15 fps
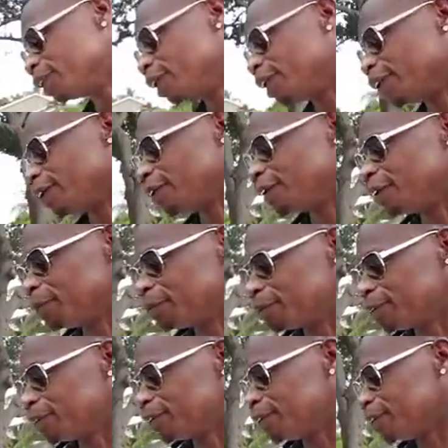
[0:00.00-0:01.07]
it, and um,
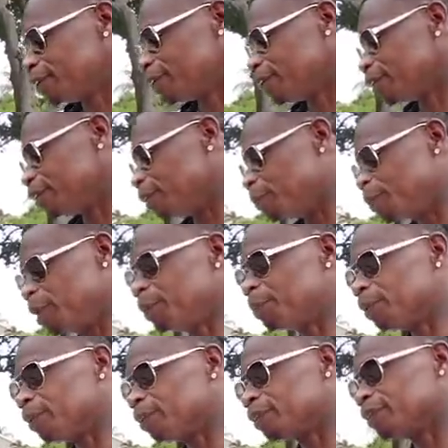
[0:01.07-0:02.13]
the
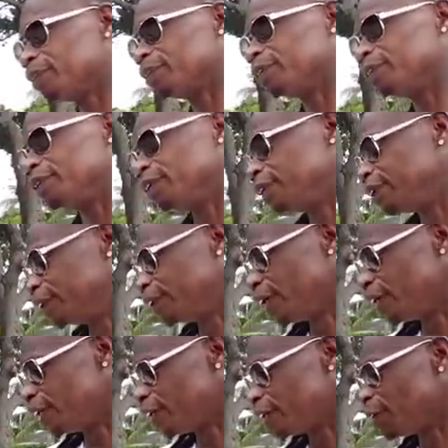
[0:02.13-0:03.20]
people
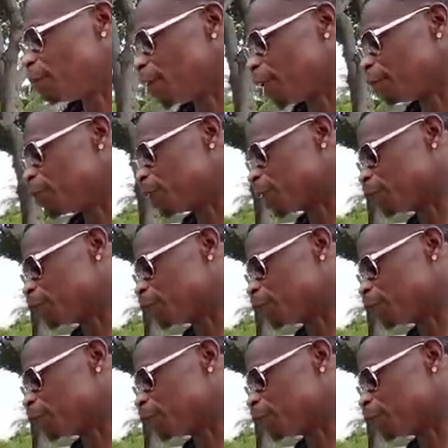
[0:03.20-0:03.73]
they end up making me